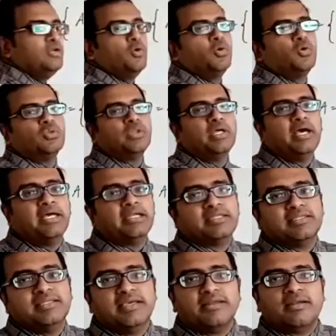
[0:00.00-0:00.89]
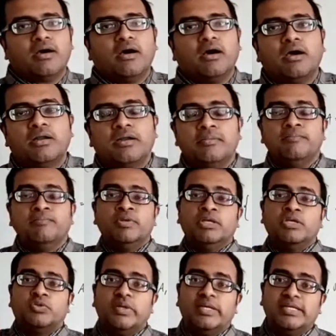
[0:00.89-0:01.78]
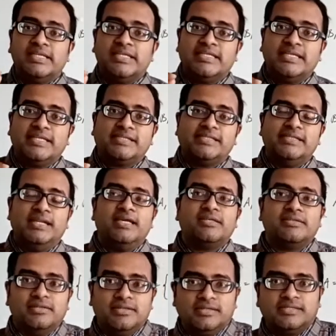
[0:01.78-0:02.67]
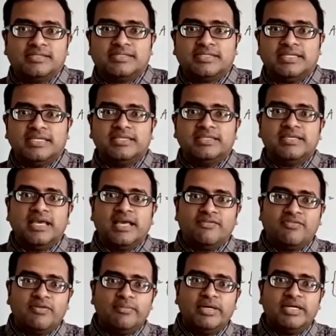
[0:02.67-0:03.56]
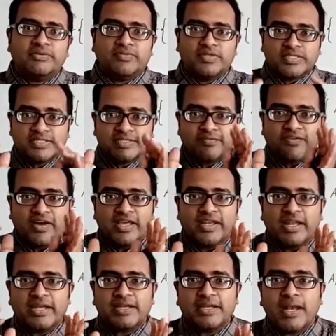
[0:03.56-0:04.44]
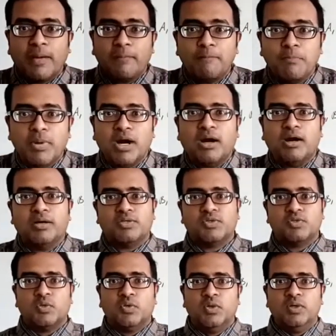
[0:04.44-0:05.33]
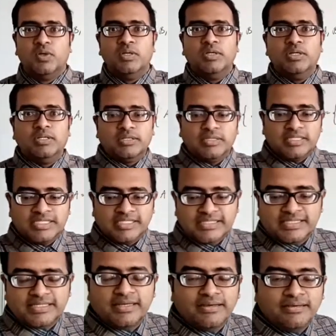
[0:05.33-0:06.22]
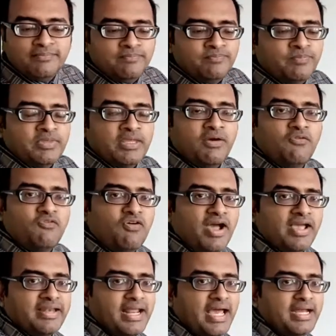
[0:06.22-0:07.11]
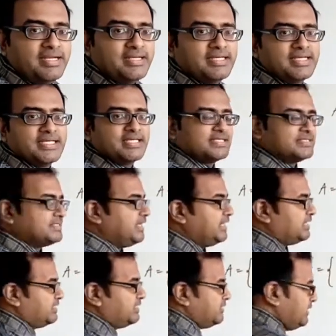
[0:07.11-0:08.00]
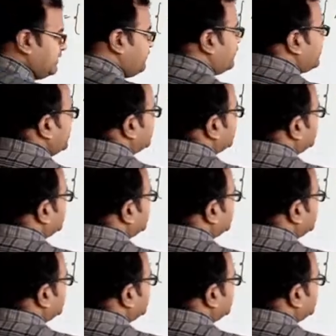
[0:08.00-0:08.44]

know that there are 26 letters in the alphabet, which is a finite number. So this is a finite set. If you can